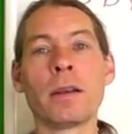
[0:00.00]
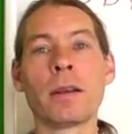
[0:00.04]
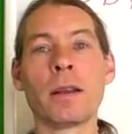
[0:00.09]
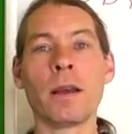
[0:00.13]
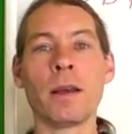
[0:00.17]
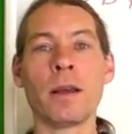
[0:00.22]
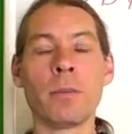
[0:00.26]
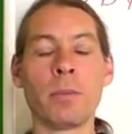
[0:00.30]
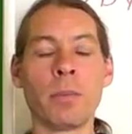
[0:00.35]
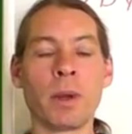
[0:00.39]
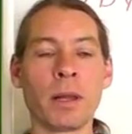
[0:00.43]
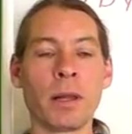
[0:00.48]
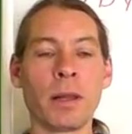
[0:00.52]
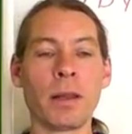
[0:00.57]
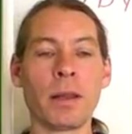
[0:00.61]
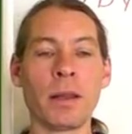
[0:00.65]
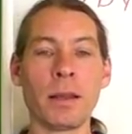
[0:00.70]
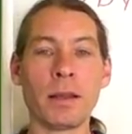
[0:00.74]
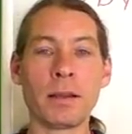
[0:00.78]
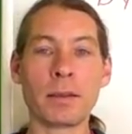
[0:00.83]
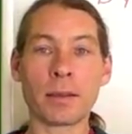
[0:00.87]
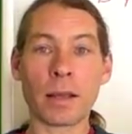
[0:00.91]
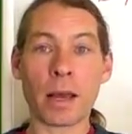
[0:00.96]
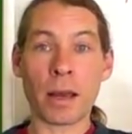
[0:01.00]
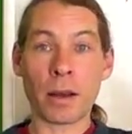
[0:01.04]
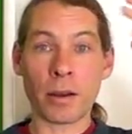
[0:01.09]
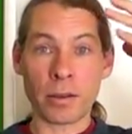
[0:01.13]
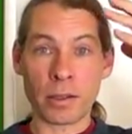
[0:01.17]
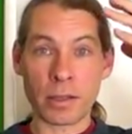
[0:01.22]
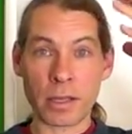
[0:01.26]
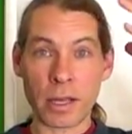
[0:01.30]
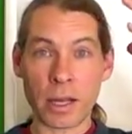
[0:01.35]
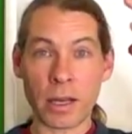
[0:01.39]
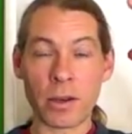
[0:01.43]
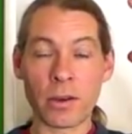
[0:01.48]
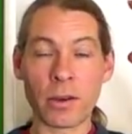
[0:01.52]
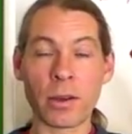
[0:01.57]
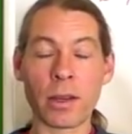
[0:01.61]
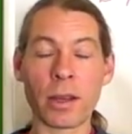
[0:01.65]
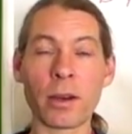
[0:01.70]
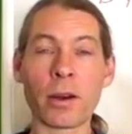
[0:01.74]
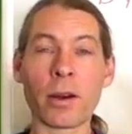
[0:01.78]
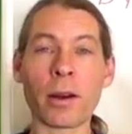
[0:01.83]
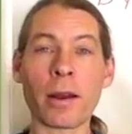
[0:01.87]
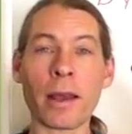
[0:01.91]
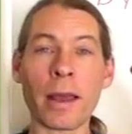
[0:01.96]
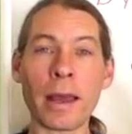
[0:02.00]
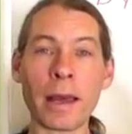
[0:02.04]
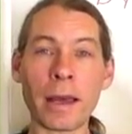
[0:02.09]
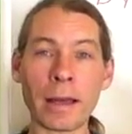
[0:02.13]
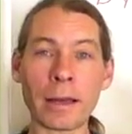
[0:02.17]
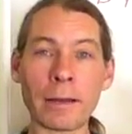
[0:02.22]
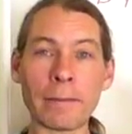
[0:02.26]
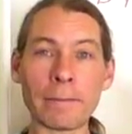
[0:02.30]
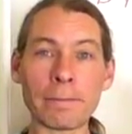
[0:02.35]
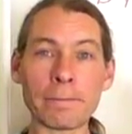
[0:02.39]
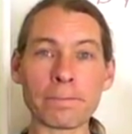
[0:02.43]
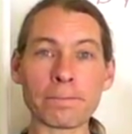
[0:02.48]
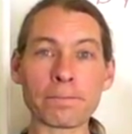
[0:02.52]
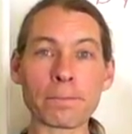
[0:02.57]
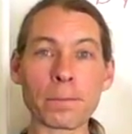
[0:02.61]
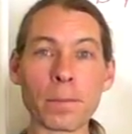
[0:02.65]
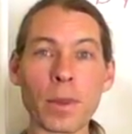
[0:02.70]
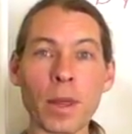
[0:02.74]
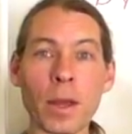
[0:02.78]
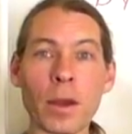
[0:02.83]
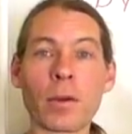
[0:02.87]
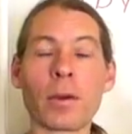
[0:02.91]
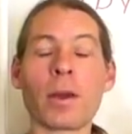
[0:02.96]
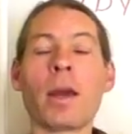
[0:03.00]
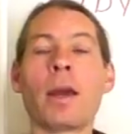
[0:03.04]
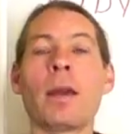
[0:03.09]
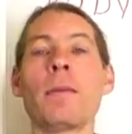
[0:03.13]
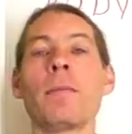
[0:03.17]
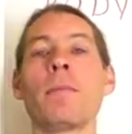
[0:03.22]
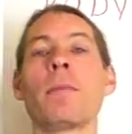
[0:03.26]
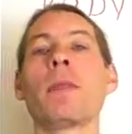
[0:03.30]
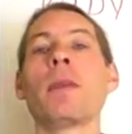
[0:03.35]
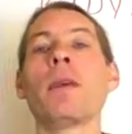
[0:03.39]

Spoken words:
abilities that are centered in our head. Okay?